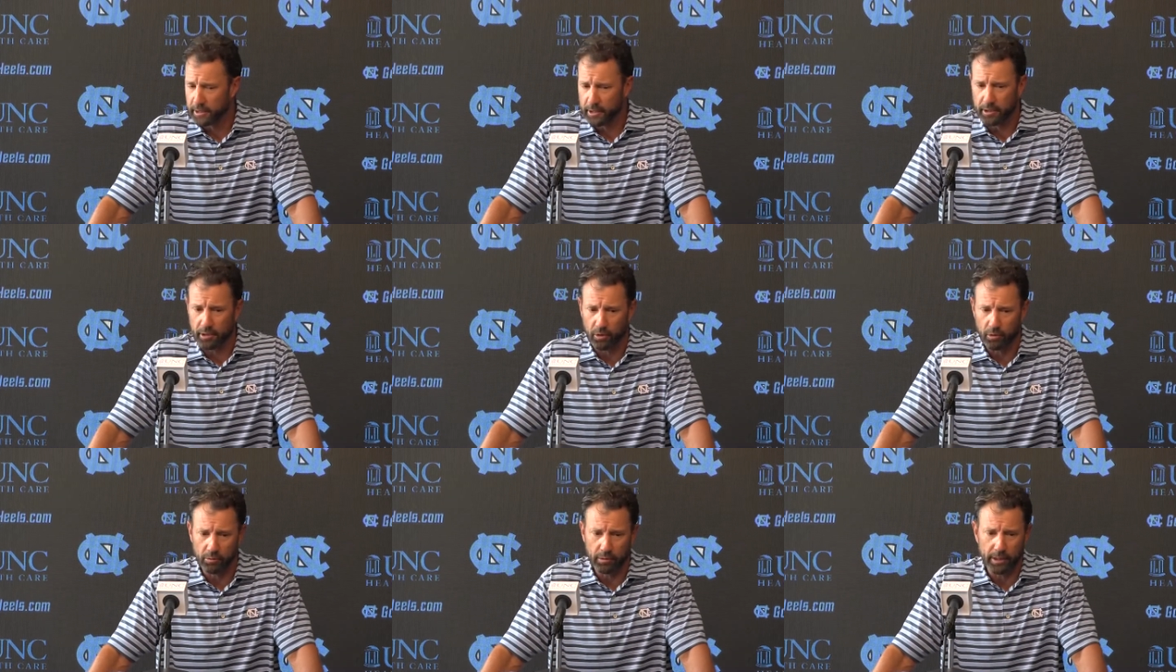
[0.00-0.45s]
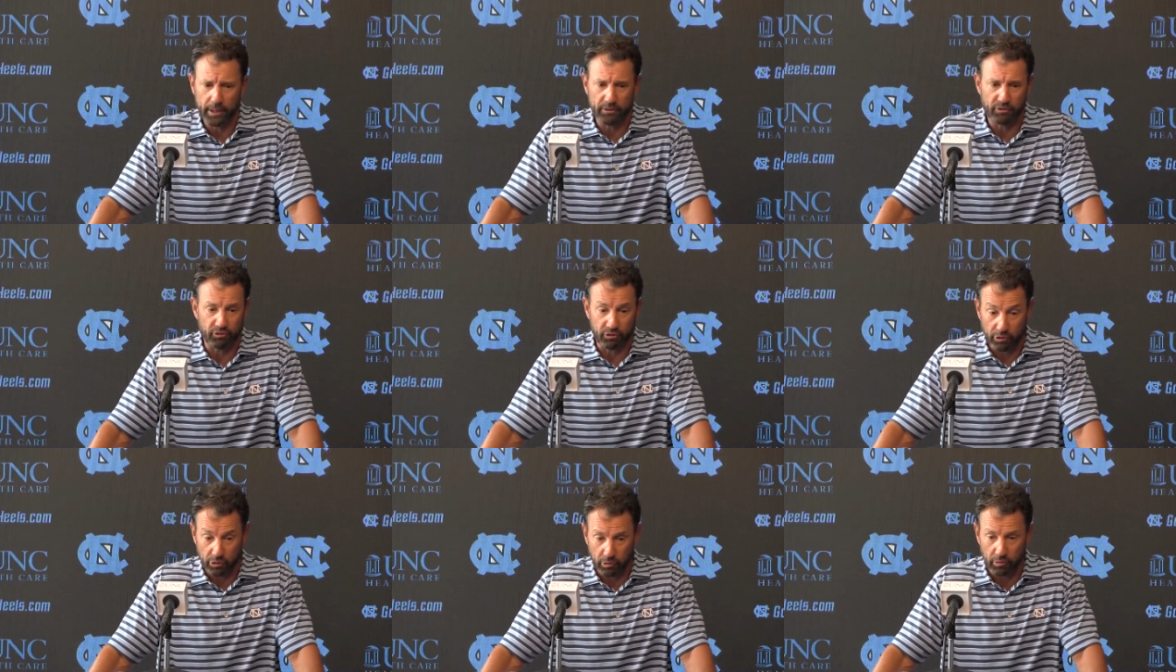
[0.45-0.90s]
You know,
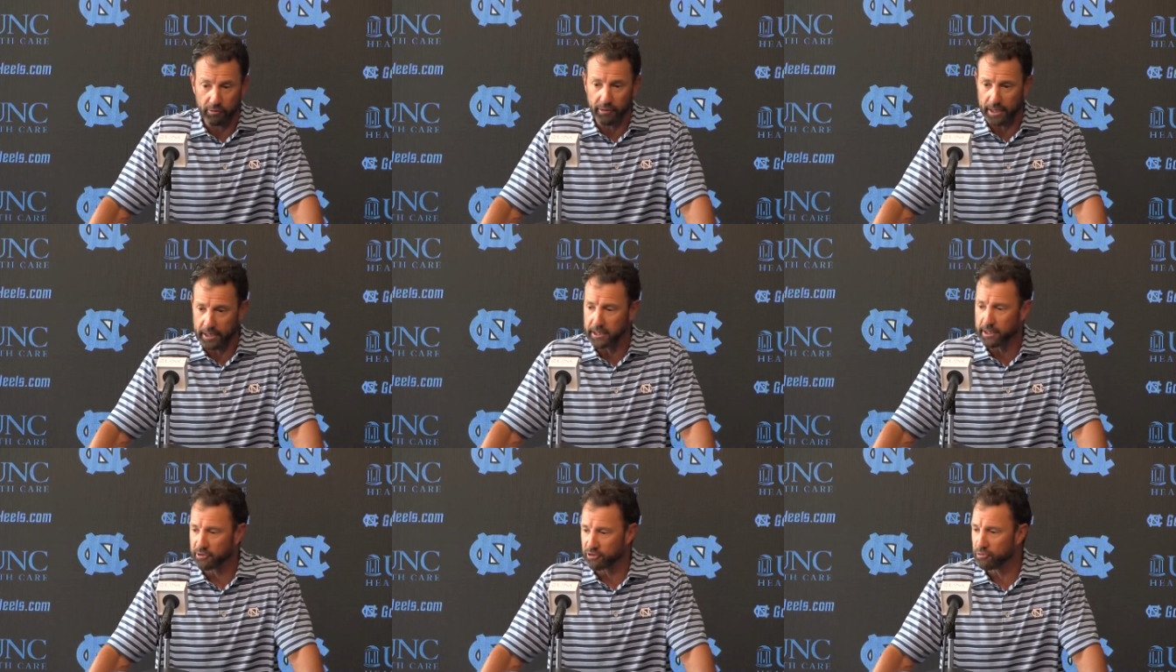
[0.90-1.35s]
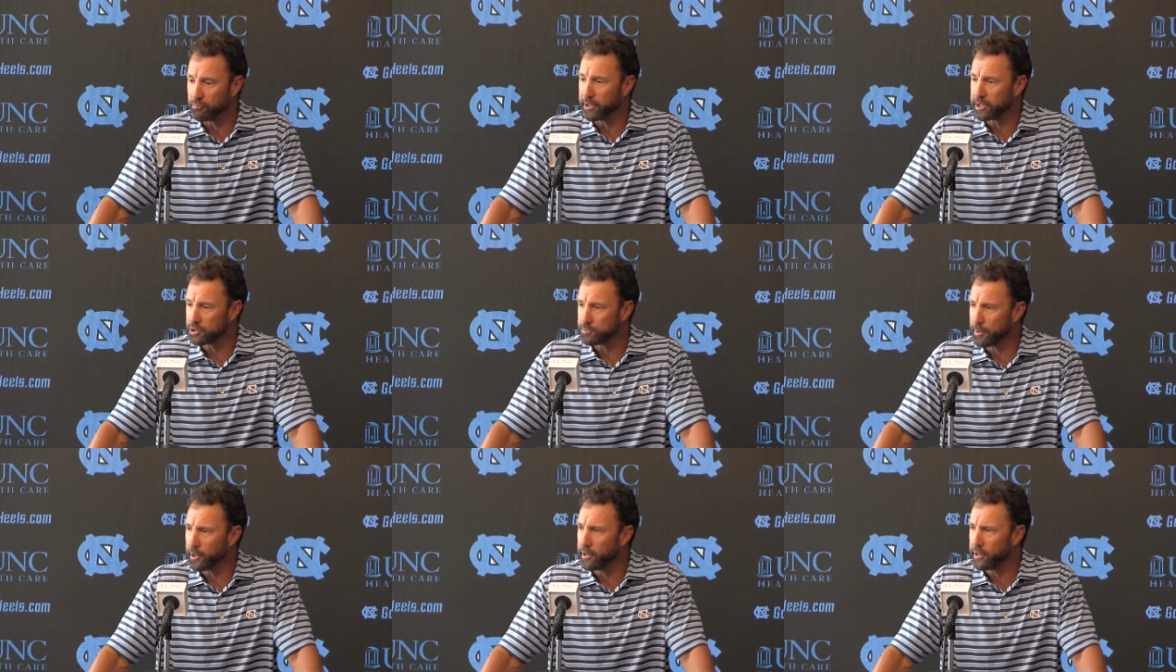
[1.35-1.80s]
until they get some
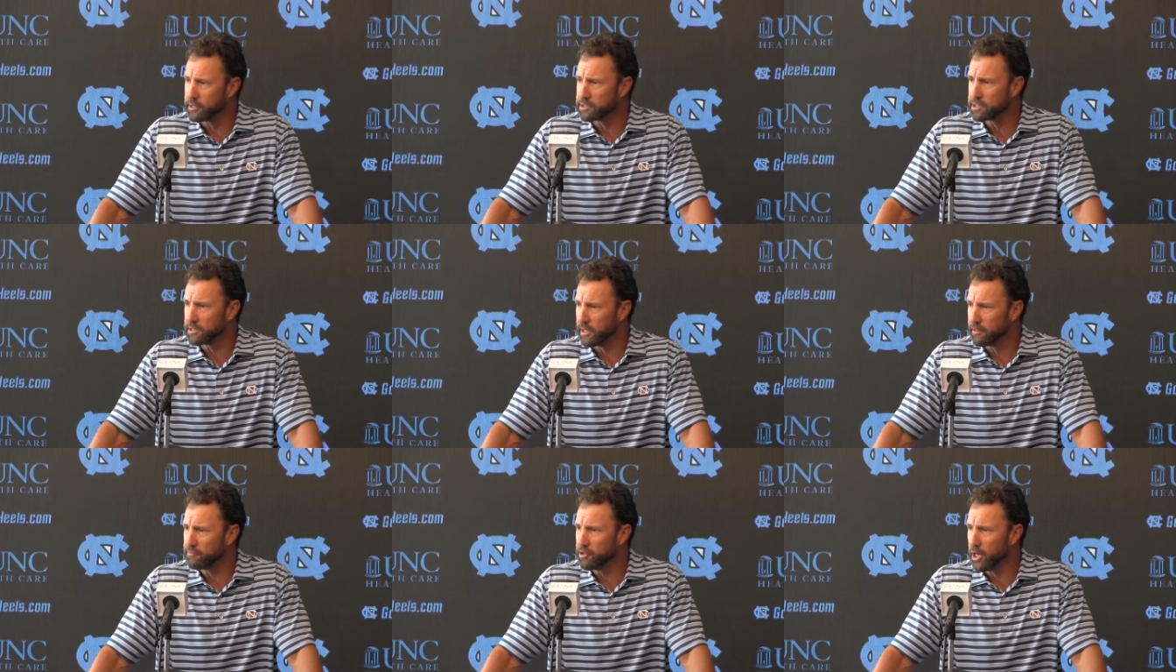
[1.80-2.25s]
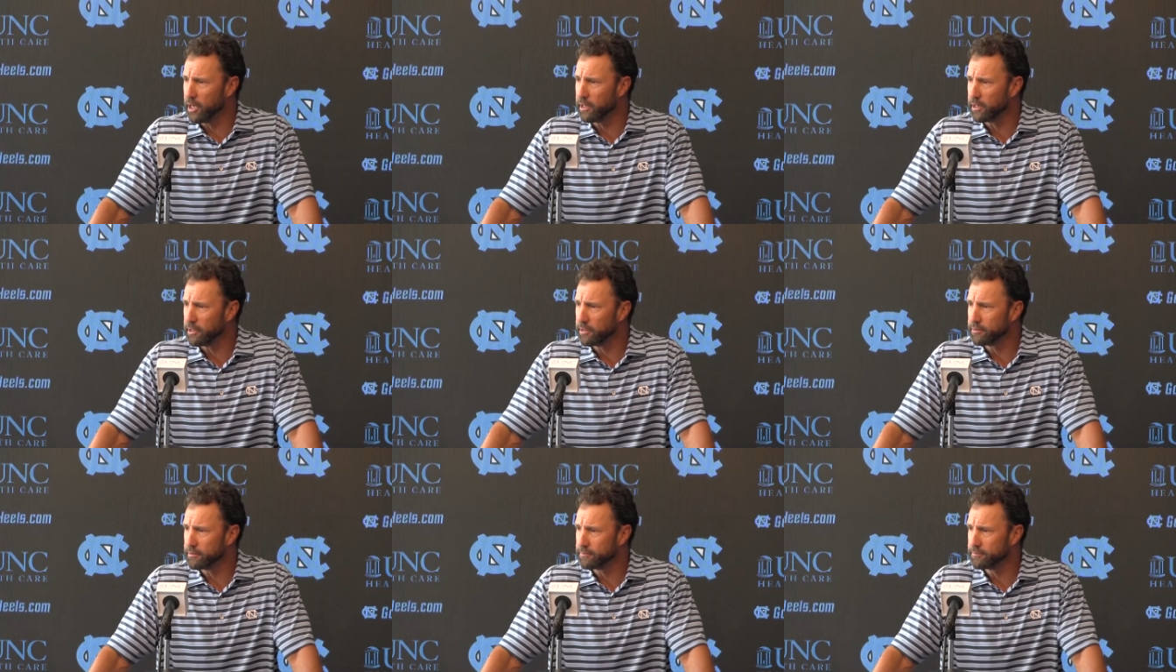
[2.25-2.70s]
experience and they've
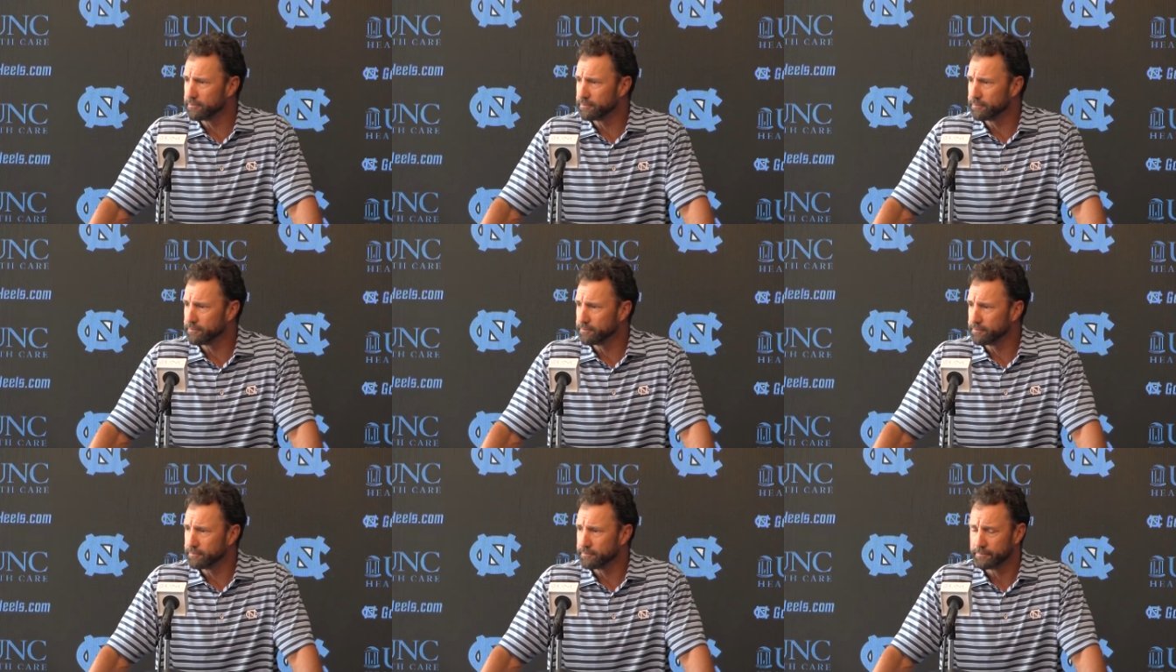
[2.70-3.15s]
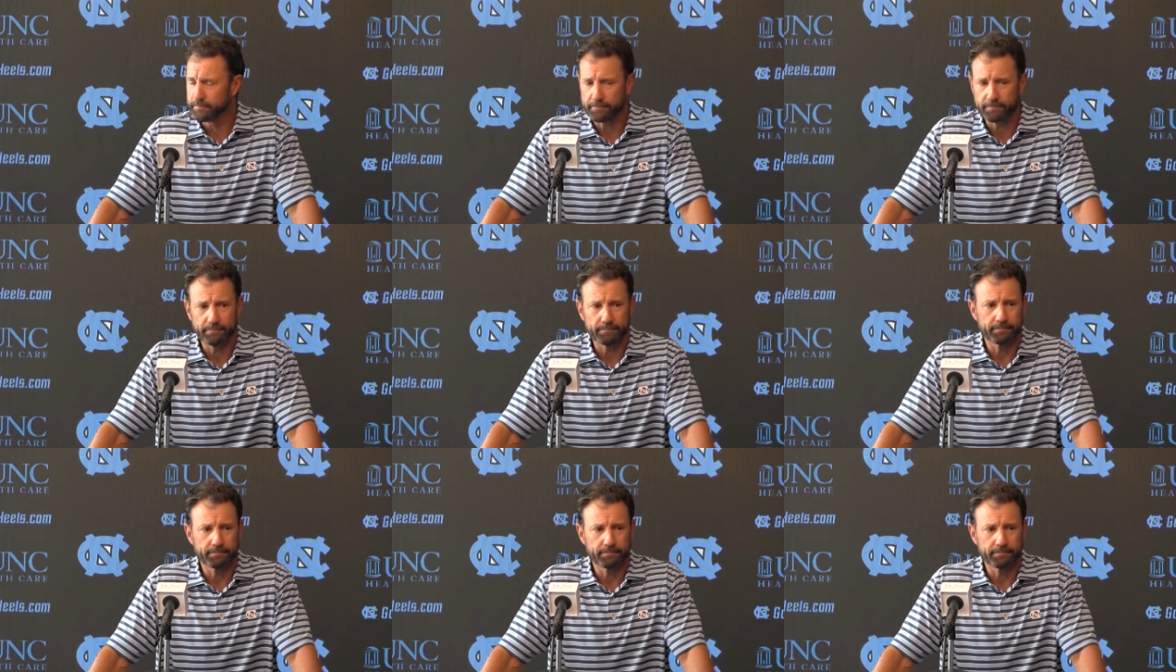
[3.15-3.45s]
done it.